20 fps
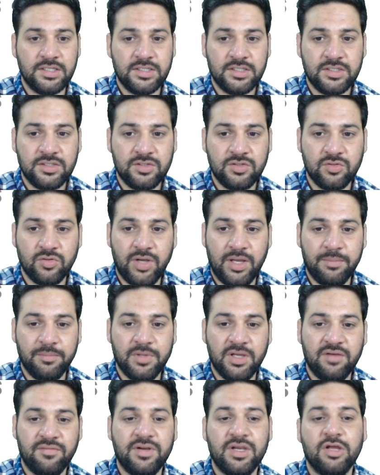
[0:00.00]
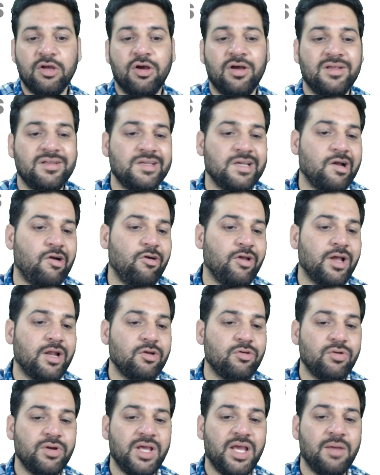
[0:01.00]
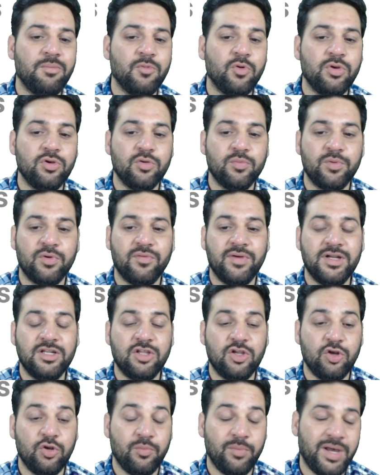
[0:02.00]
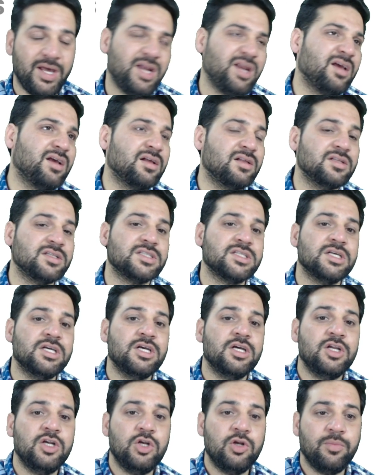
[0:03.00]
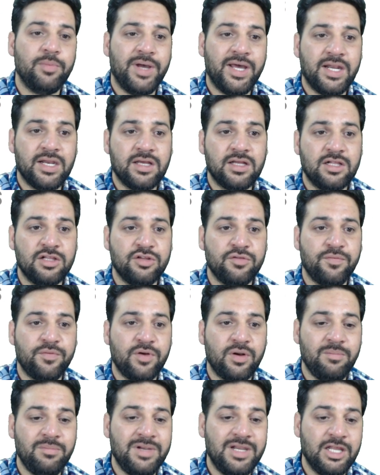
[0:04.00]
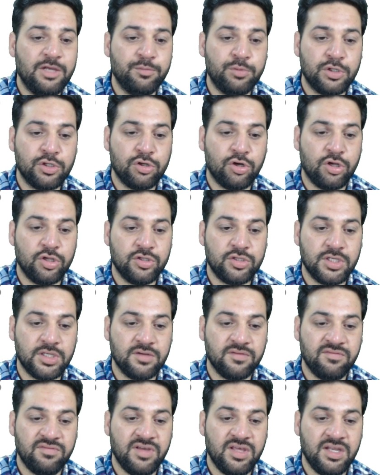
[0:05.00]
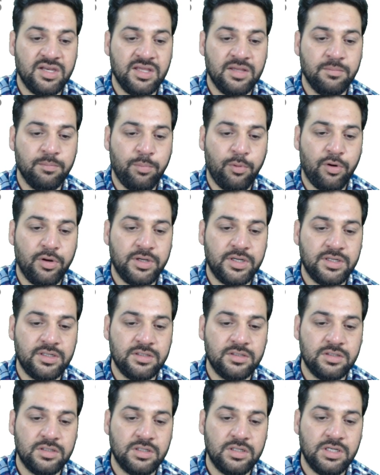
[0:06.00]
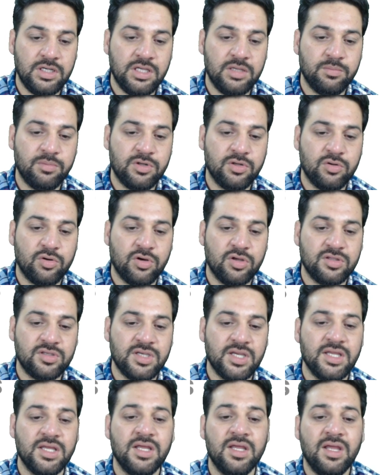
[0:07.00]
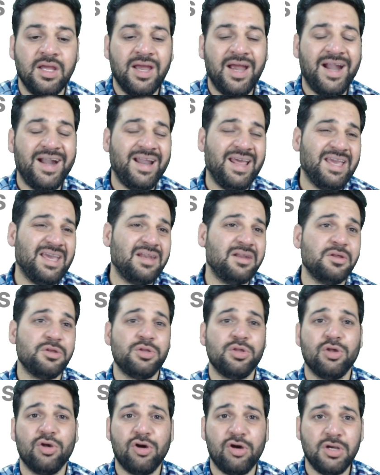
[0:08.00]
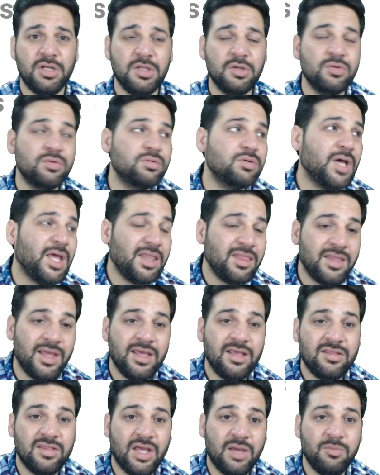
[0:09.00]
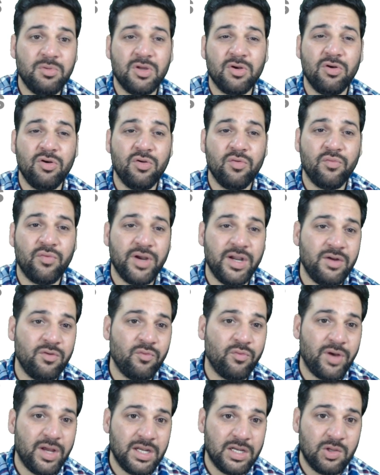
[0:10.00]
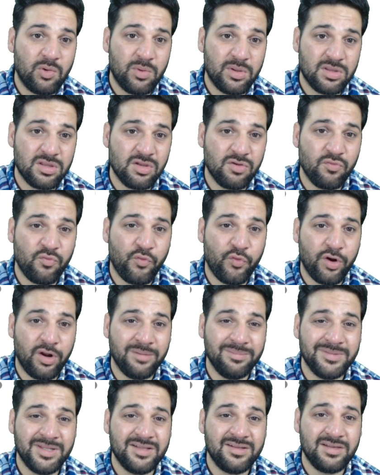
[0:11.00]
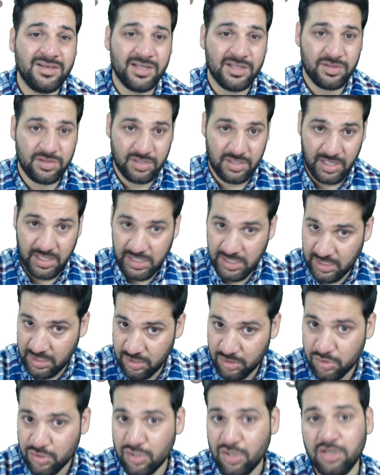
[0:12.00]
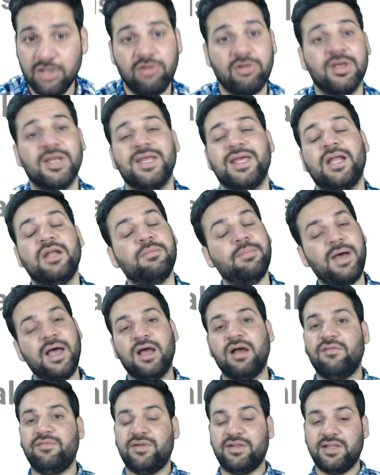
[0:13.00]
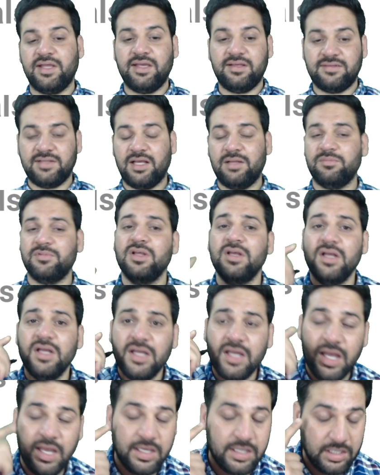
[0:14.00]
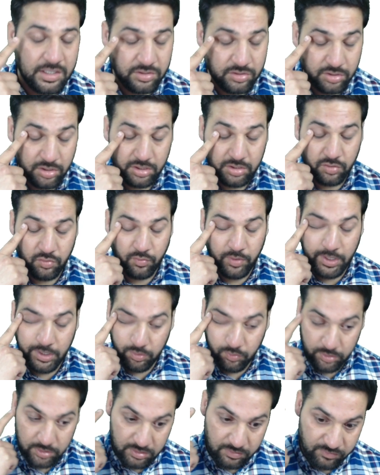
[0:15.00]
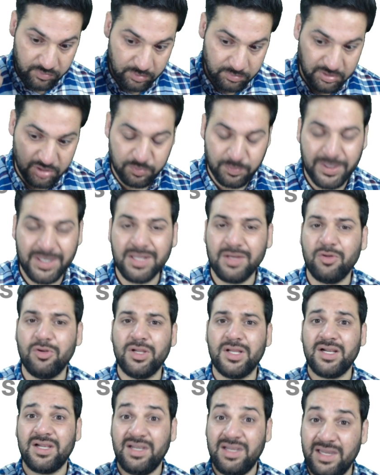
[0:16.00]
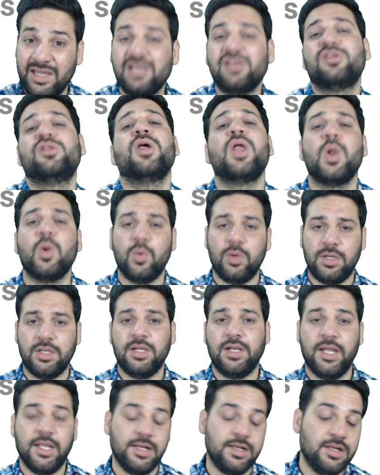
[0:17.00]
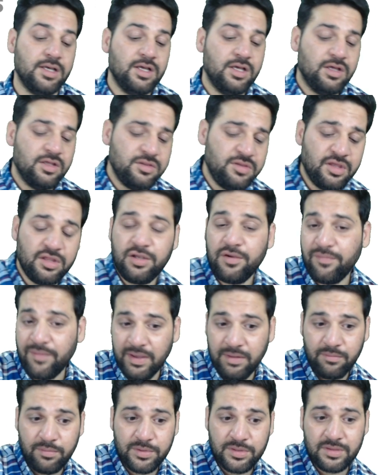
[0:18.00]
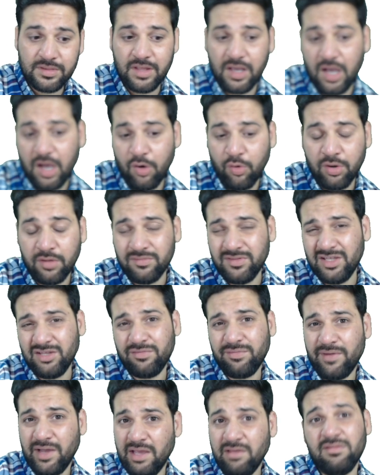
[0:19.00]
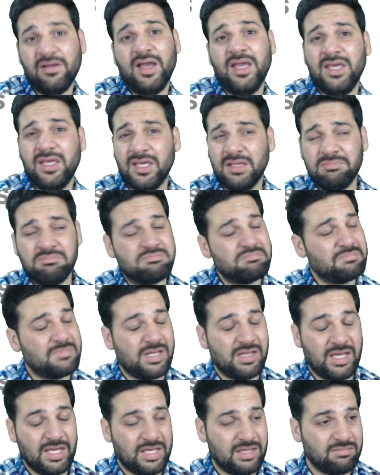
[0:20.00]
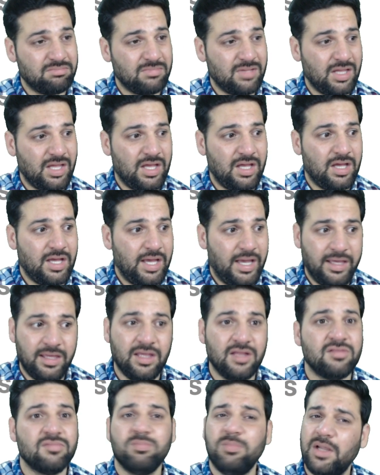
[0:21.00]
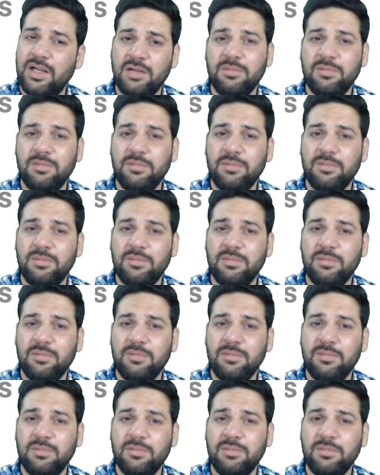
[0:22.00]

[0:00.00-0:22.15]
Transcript: So I'm covering cost accounting, and today I'm going to provide the numericals from labor costing. Very important, labor costing. And I can assure you, in the exam you're going to find one question from this lecture. I can assure you, you can get back after the exam, I can assure you, one question from this particular lecture only, right? Just five questions out of these five, I guess there will